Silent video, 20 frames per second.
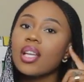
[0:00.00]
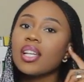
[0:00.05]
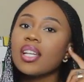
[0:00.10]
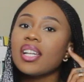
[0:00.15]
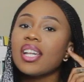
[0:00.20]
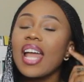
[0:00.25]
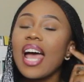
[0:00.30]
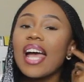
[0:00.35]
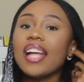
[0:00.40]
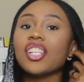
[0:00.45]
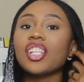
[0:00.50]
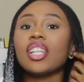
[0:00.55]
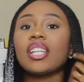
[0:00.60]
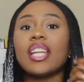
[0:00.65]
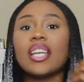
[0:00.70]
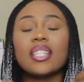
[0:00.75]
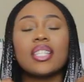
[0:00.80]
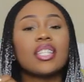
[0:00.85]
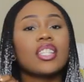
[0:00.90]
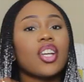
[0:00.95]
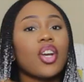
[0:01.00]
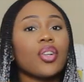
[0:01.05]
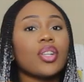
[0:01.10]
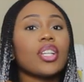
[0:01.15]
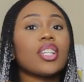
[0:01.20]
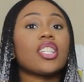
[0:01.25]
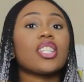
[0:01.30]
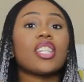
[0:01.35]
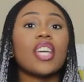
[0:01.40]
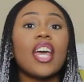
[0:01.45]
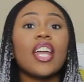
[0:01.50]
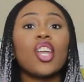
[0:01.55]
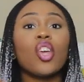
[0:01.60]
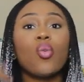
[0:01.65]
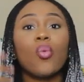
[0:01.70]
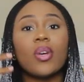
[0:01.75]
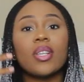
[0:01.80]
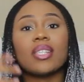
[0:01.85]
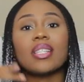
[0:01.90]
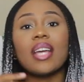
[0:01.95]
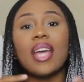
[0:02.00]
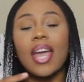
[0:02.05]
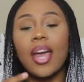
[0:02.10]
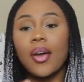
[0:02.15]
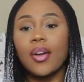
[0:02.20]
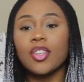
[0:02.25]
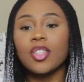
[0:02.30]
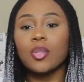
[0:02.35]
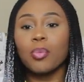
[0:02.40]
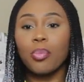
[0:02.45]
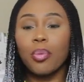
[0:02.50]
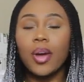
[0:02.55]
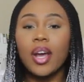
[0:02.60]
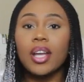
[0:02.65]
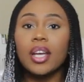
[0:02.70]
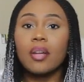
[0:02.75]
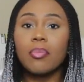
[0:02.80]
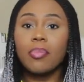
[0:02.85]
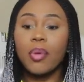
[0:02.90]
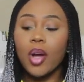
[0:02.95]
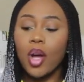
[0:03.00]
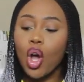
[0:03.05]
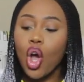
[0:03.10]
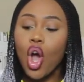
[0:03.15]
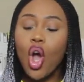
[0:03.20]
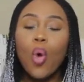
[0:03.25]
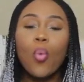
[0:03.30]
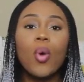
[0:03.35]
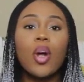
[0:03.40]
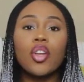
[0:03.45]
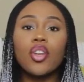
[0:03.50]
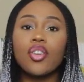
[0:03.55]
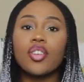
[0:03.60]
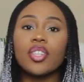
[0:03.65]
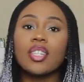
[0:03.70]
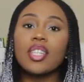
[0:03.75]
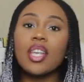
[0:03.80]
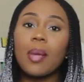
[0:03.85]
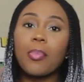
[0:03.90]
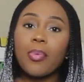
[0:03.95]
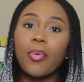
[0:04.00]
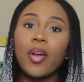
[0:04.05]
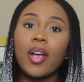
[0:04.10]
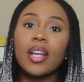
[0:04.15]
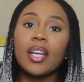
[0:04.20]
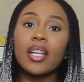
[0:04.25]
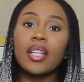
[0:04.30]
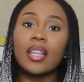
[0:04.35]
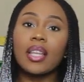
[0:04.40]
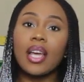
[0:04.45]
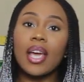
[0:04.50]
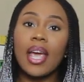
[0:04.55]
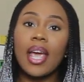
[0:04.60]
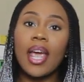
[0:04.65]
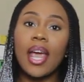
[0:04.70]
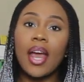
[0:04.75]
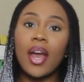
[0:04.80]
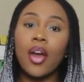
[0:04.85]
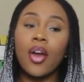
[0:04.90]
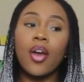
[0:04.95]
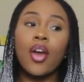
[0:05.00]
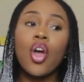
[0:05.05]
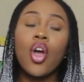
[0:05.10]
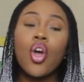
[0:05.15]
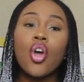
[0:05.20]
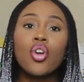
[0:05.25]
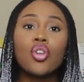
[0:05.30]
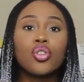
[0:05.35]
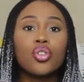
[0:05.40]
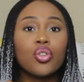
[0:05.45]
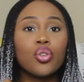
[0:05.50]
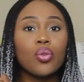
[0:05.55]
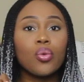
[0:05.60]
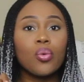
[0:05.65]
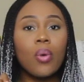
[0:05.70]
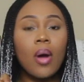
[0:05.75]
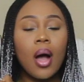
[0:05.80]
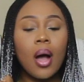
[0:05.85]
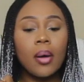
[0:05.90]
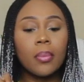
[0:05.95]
not necessarily shedding once the hair is braided, but when you're separating the hair to